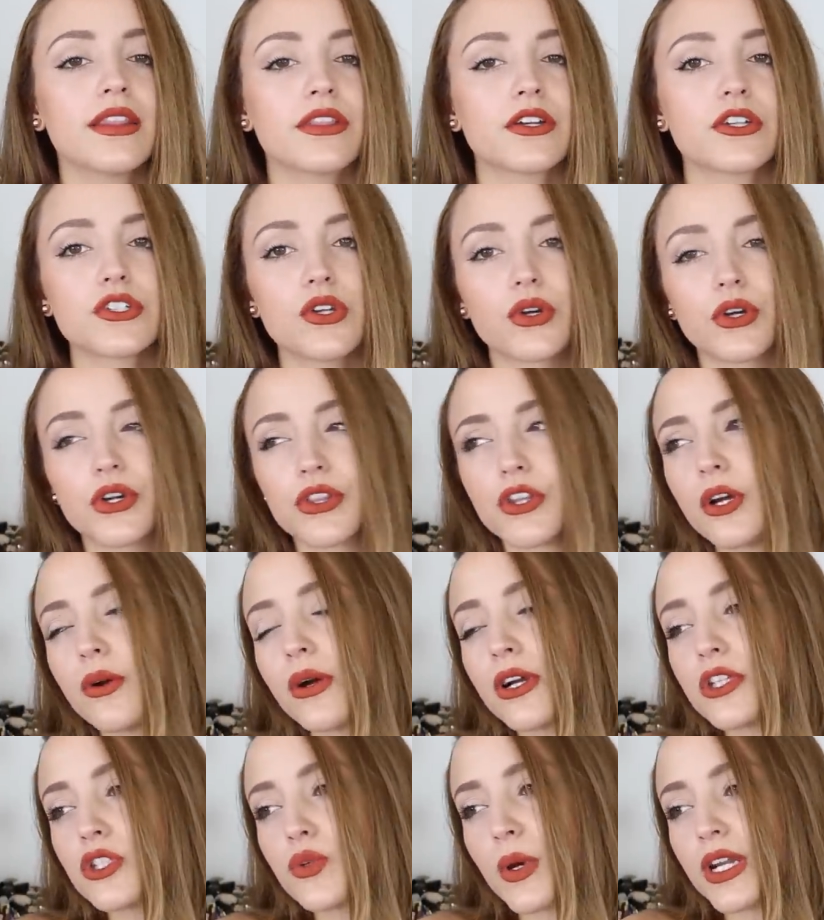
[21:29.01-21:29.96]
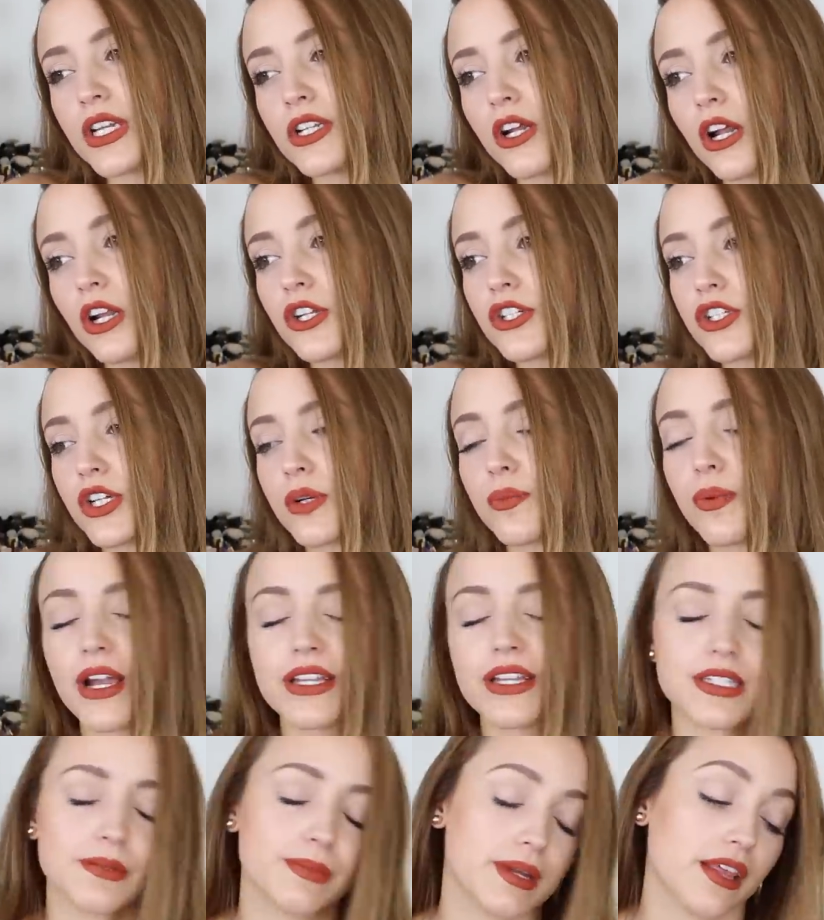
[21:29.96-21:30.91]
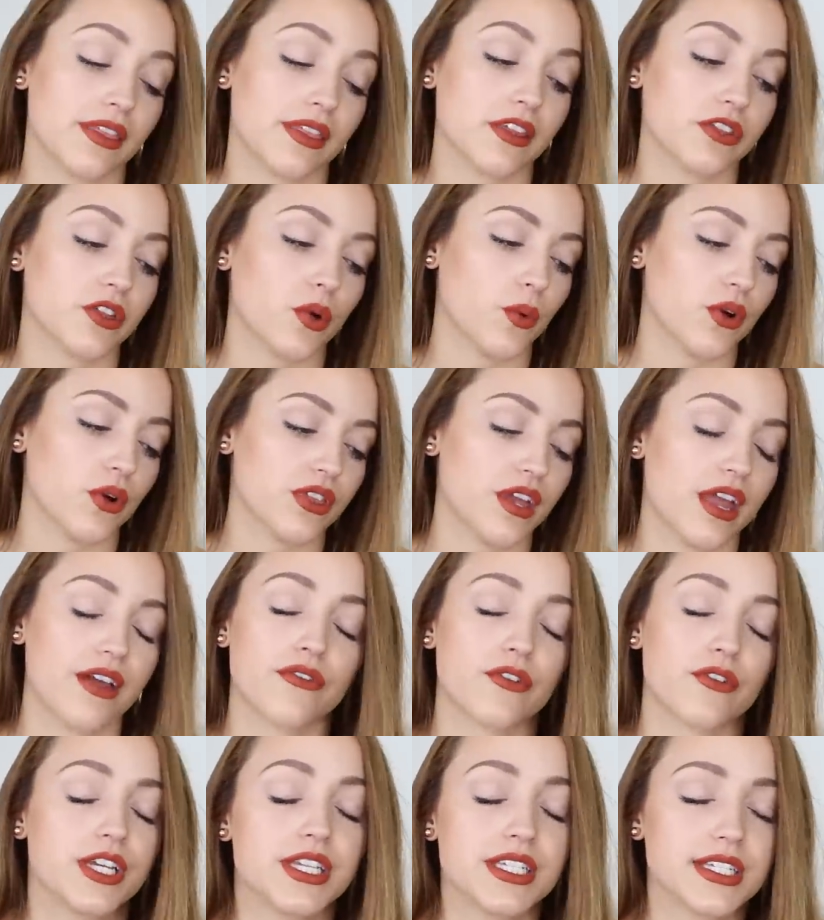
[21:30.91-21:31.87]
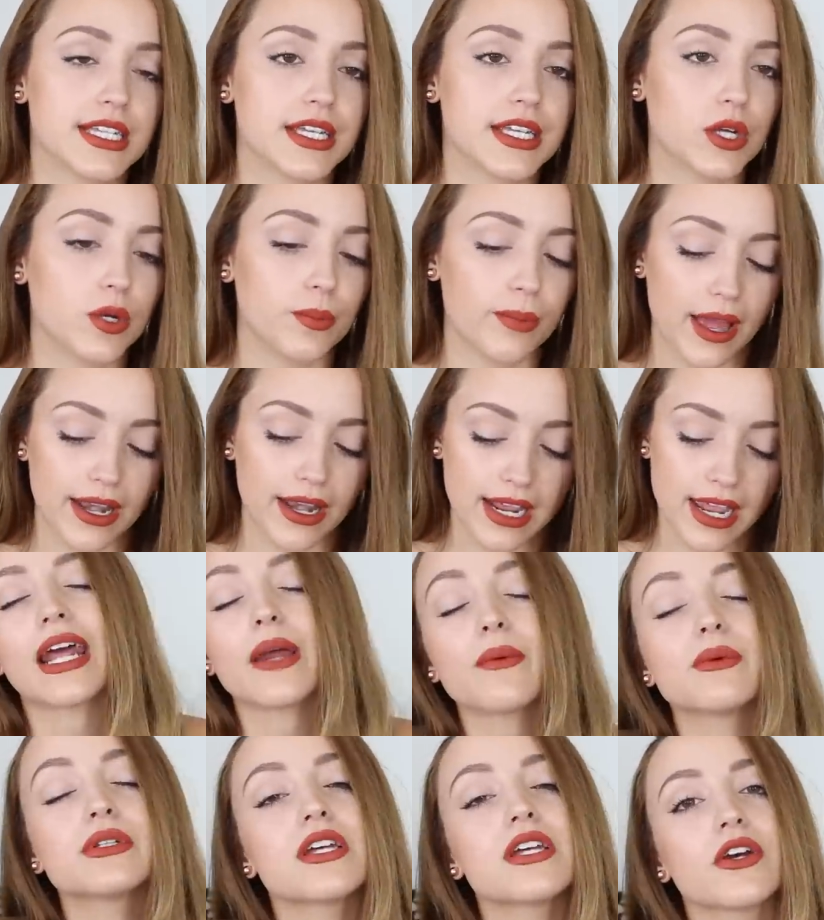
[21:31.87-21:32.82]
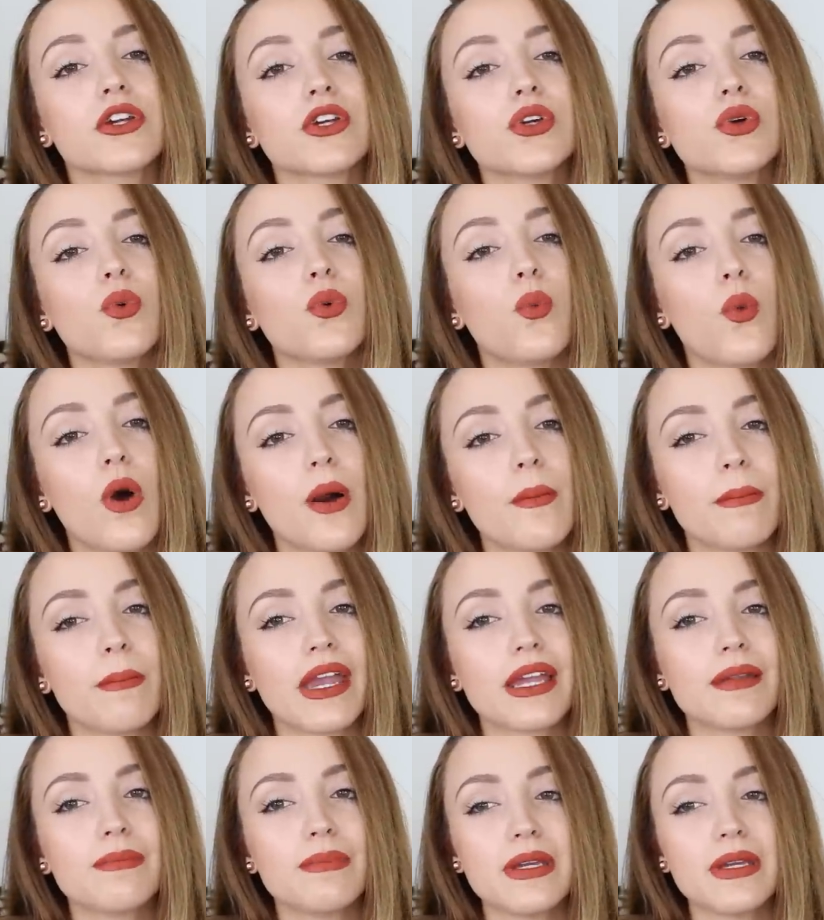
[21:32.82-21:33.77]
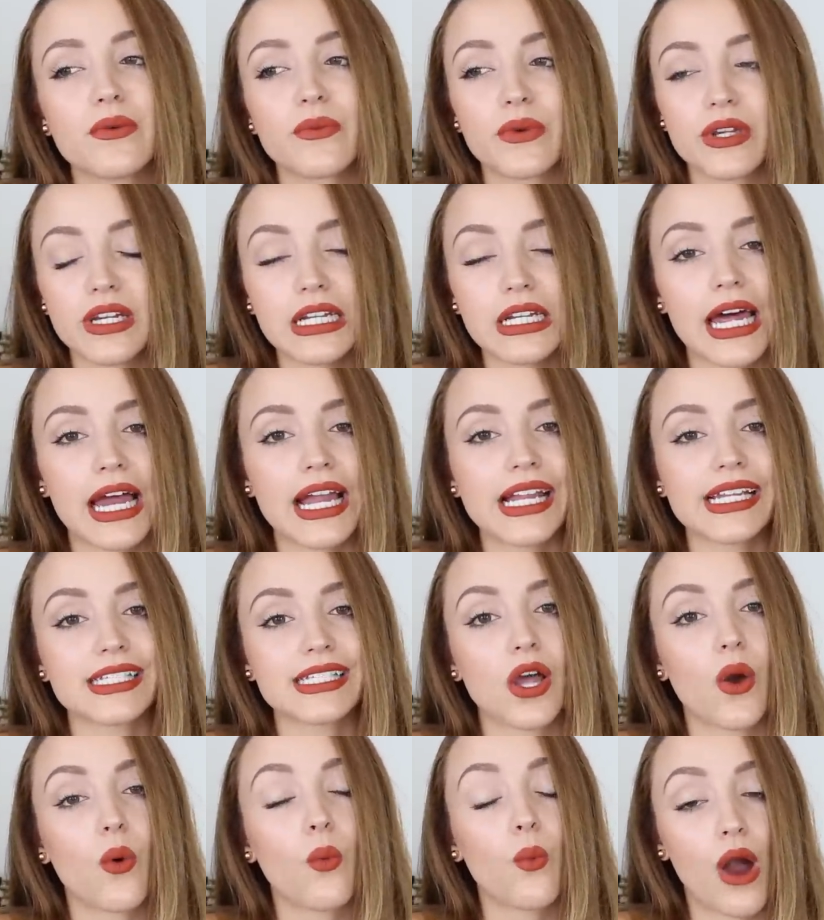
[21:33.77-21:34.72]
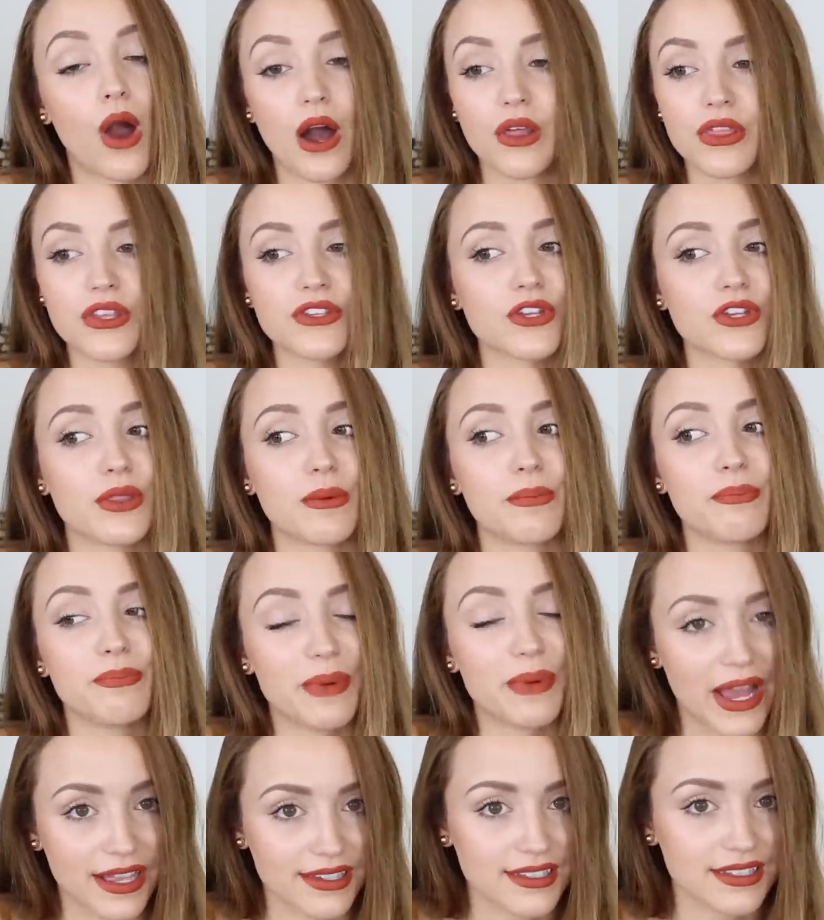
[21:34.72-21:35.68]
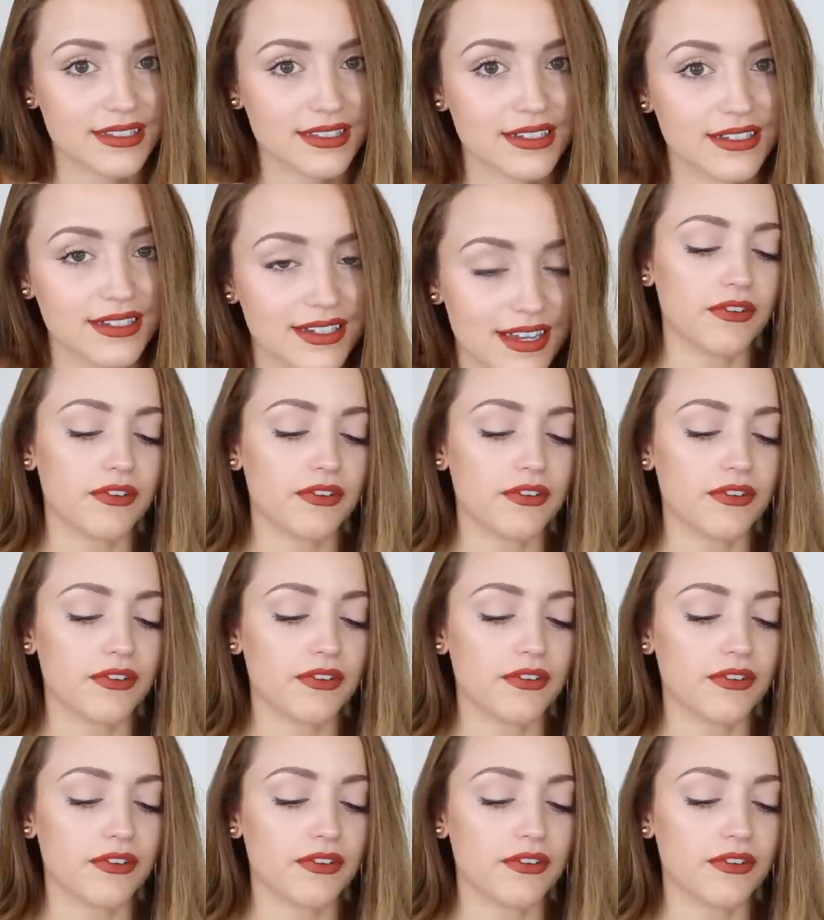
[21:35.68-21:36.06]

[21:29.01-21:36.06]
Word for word: They're so good. They're around $20. They're pricey, but I think they're worth every single penny. And I will tell you what made me realize, wow, these are the best.